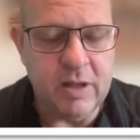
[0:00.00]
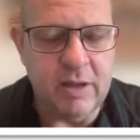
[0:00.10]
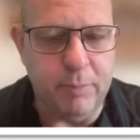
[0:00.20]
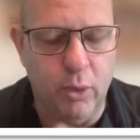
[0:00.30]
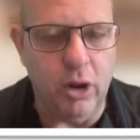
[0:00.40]

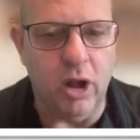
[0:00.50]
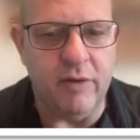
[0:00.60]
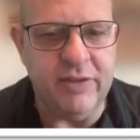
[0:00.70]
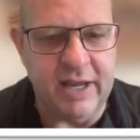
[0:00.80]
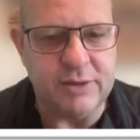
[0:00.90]
boil
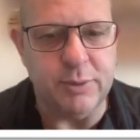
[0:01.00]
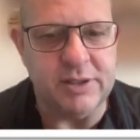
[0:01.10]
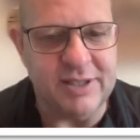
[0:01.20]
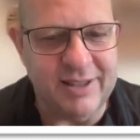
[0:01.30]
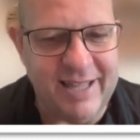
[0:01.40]
off the
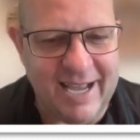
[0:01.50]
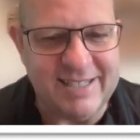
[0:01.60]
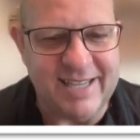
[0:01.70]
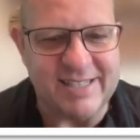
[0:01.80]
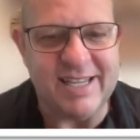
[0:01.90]

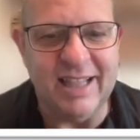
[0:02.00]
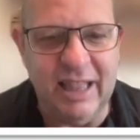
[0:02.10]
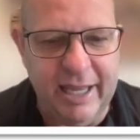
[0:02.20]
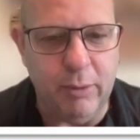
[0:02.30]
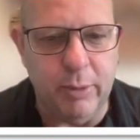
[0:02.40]
excess
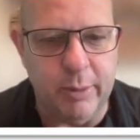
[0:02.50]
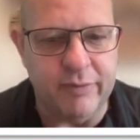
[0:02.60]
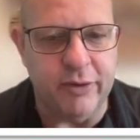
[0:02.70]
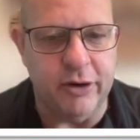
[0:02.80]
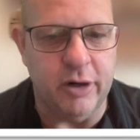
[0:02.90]
liquid
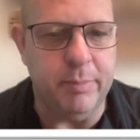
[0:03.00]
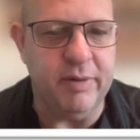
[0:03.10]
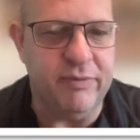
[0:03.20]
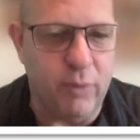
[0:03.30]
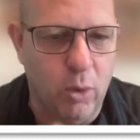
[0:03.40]
refrigerant
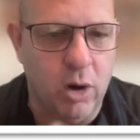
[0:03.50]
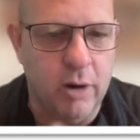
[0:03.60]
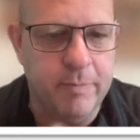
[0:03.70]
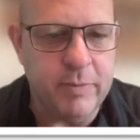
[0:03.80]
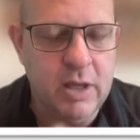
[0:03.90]
before